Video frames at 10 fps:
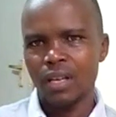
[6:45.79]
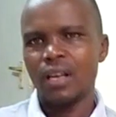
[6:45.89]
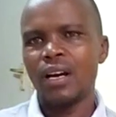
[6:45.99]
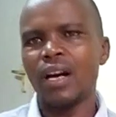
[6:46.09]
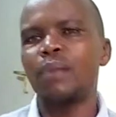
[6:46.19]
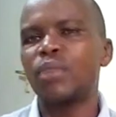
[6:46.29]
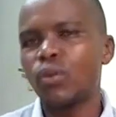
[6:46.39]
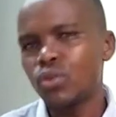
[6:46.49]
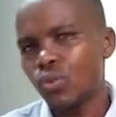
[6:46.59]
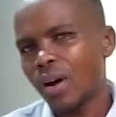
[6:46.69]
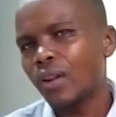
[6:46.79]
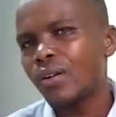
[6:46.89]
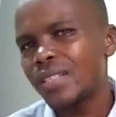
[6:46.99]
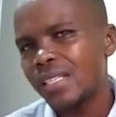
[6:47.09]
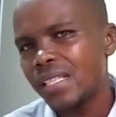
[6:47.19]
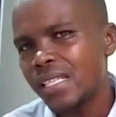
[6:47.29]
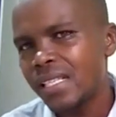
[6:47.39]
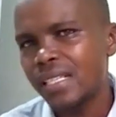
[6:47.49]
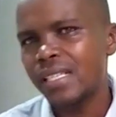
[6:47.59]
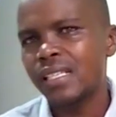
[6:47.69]
Because your body needs food
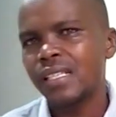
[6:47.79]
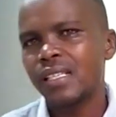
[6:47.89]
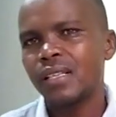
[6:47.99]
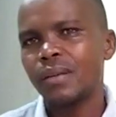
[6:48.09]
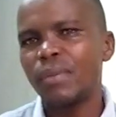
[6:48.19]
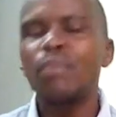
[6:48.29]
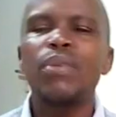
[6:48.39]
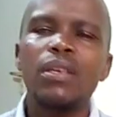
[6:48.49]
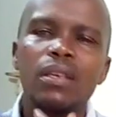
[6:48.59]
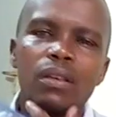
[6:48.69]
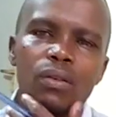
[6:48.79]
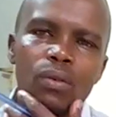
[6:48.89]
to remain strong,